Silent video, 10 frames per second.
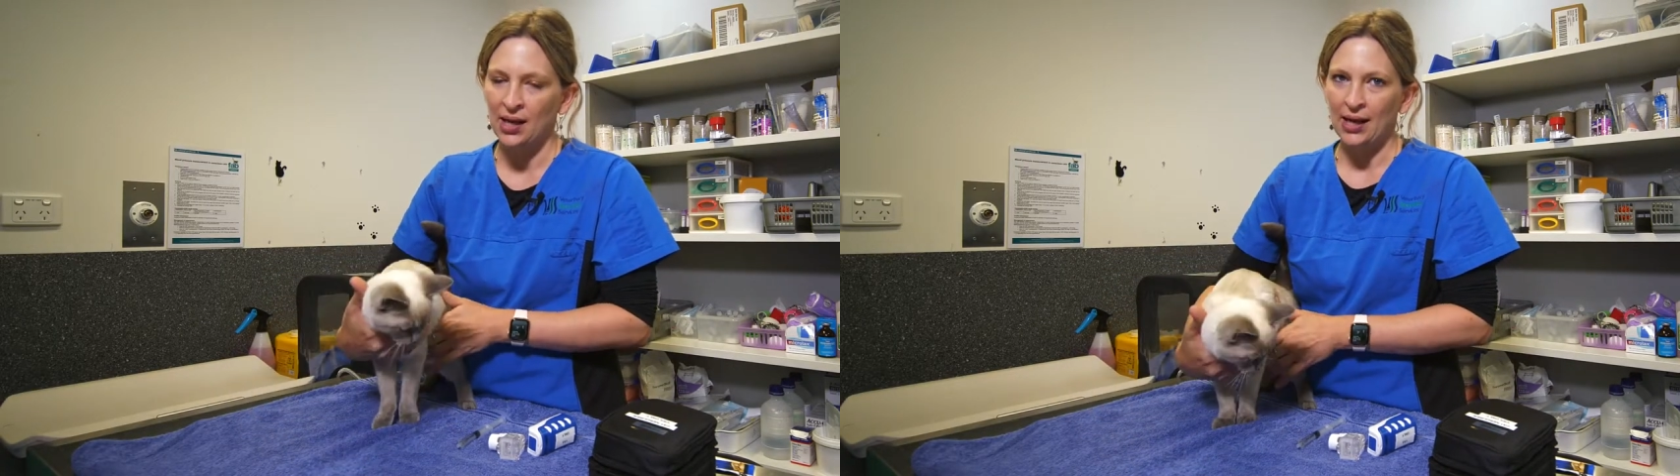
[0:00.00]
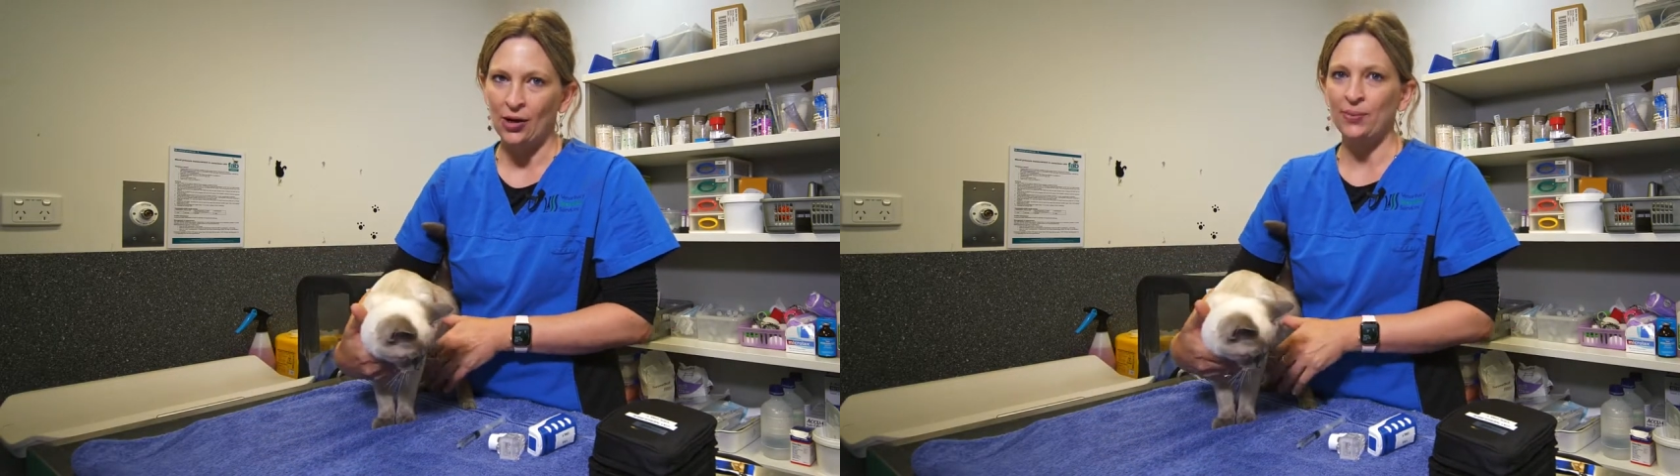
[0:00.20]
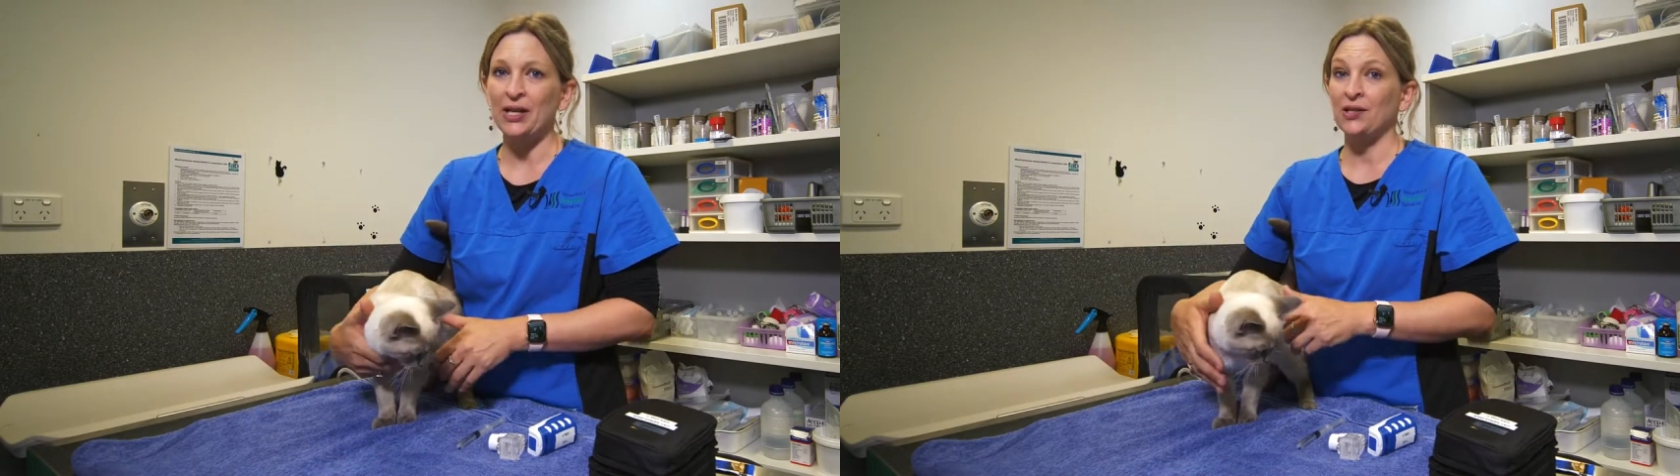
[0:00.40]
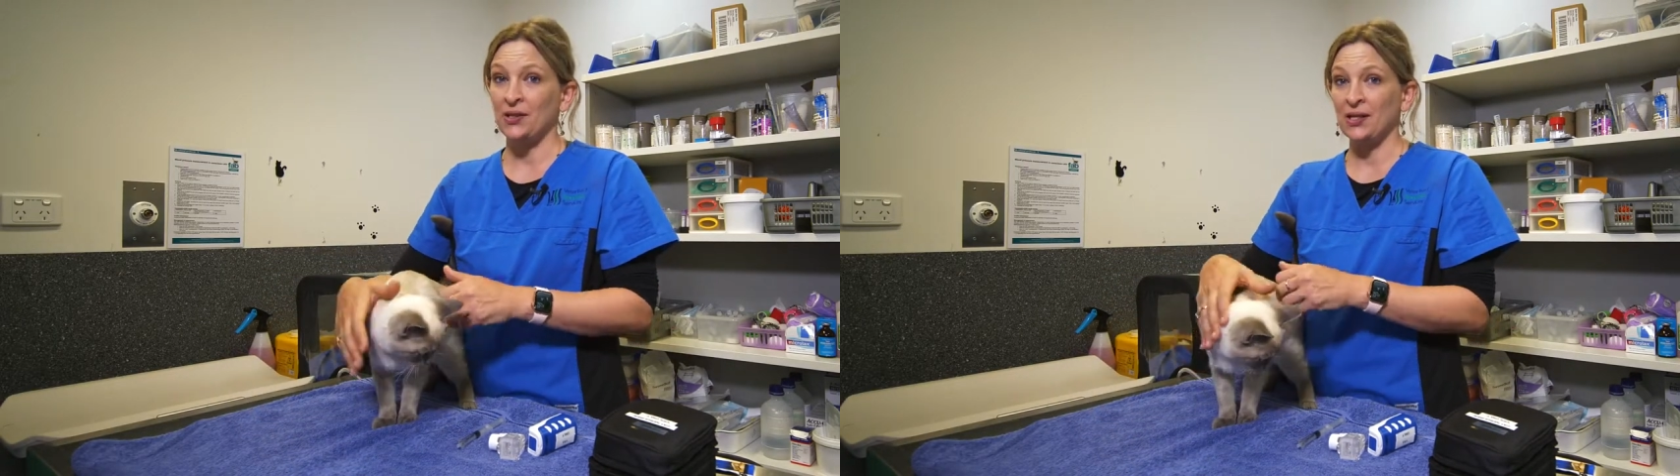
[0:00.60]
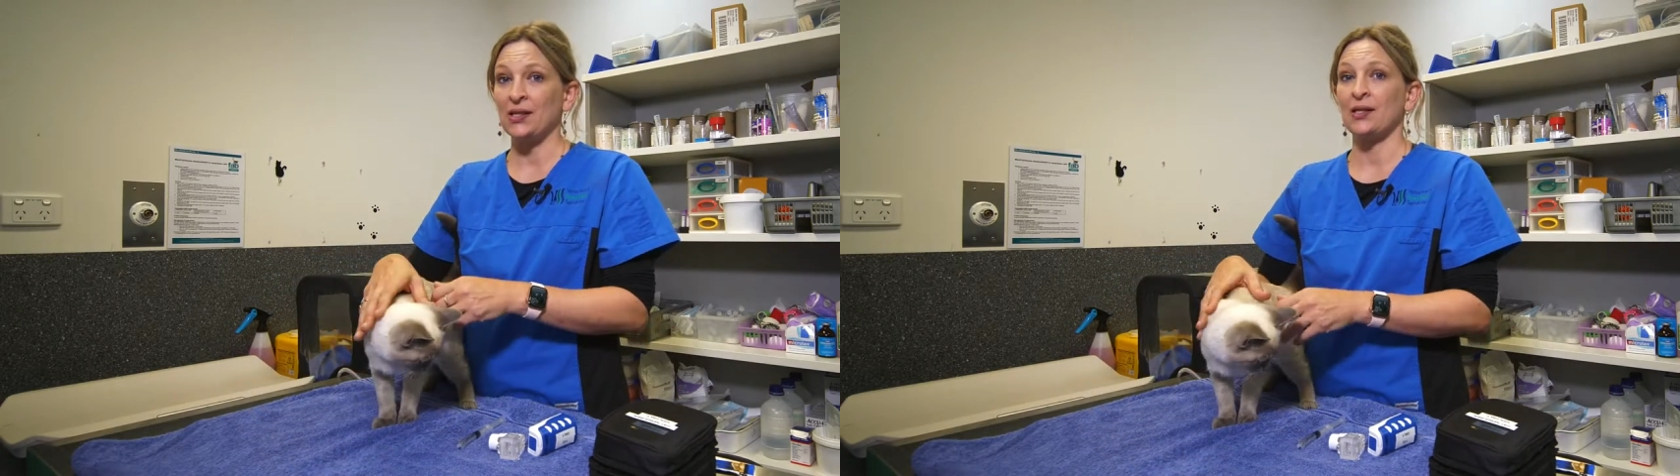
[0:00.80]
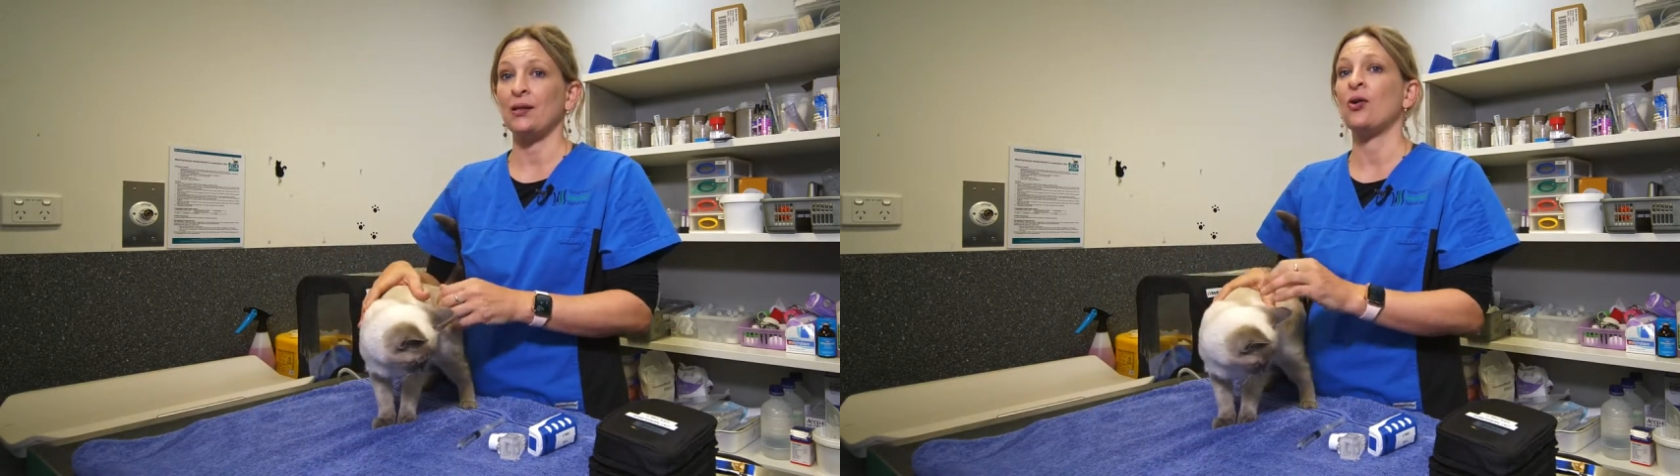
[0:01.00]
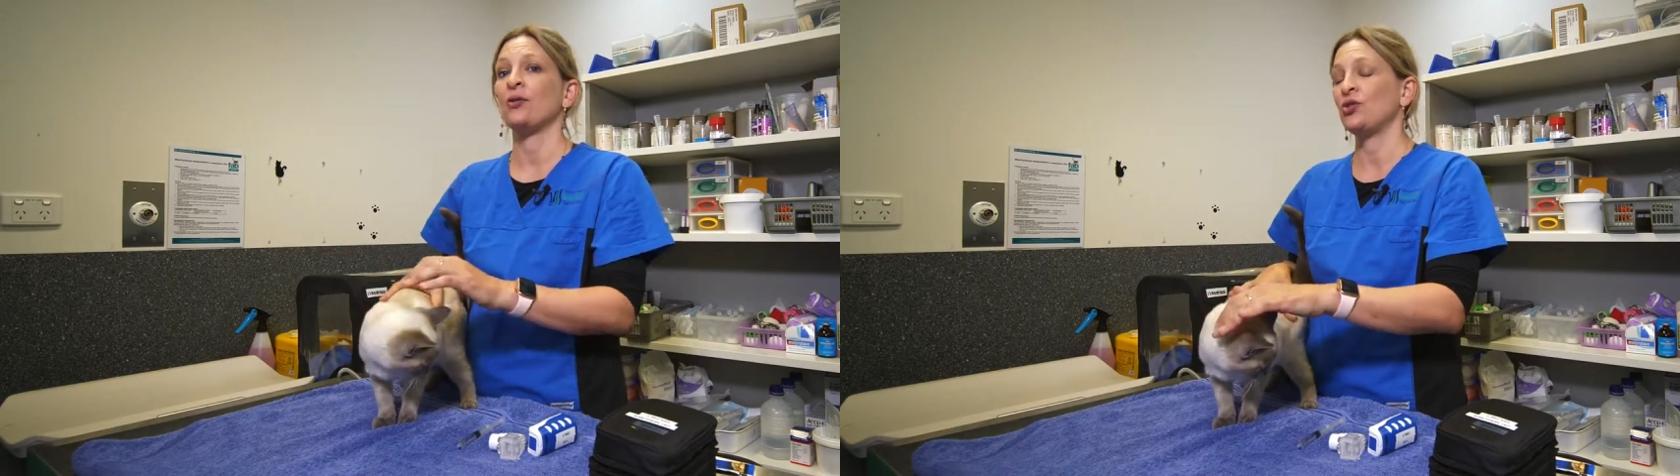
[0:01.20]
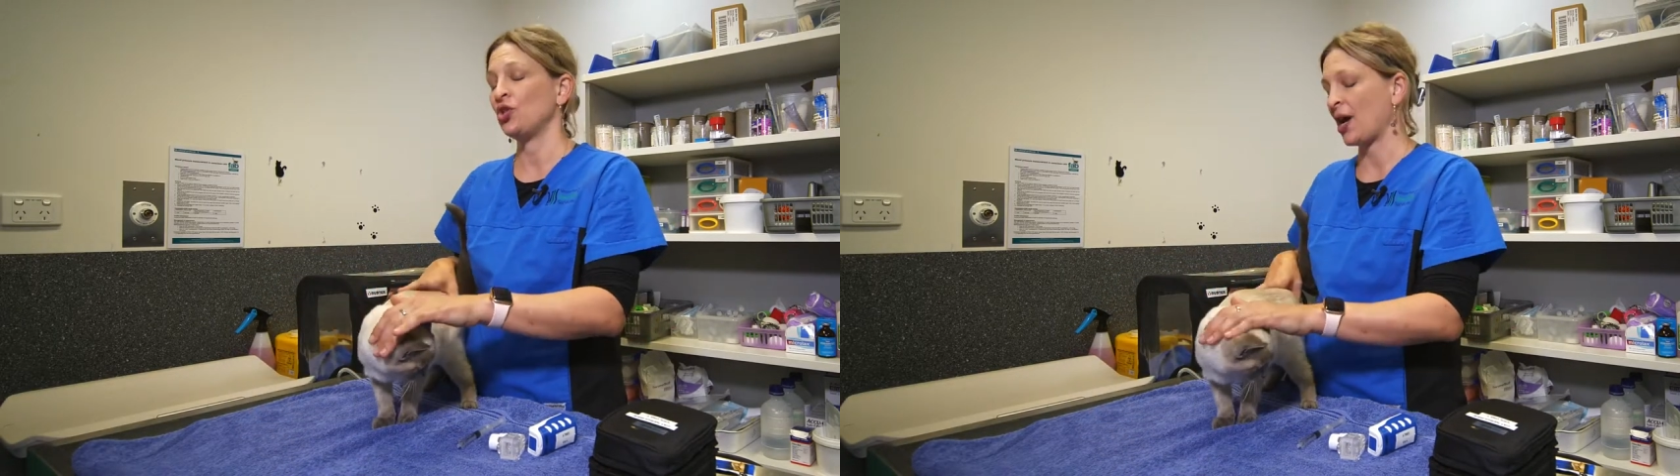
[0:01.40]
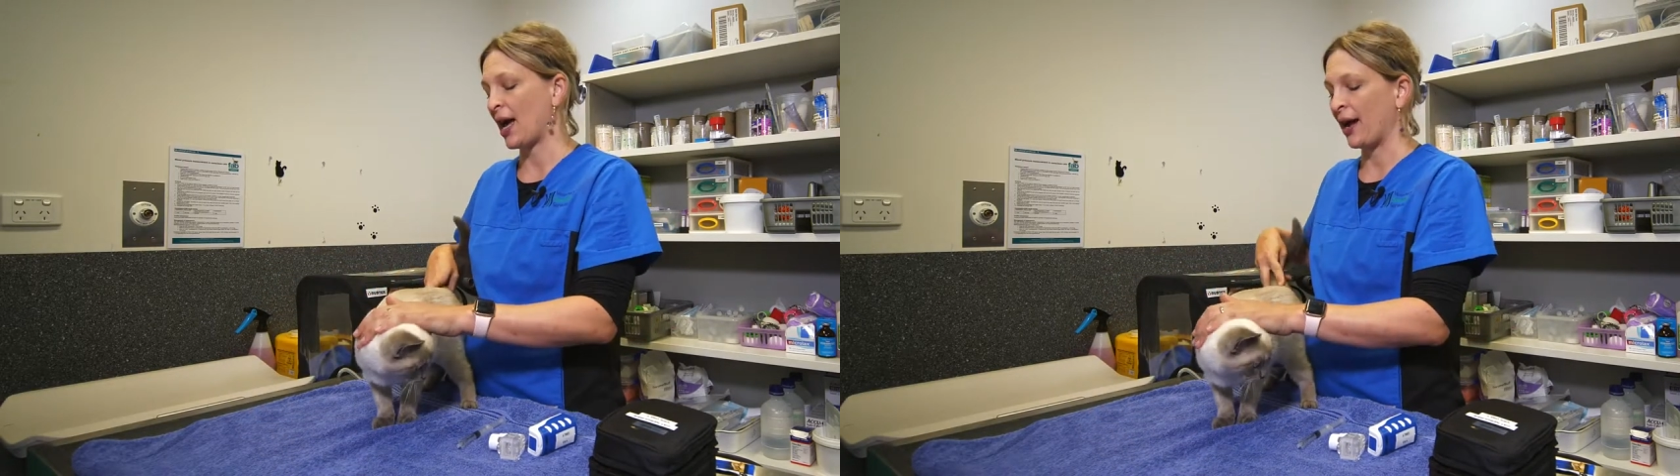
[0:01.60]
helping to dislodge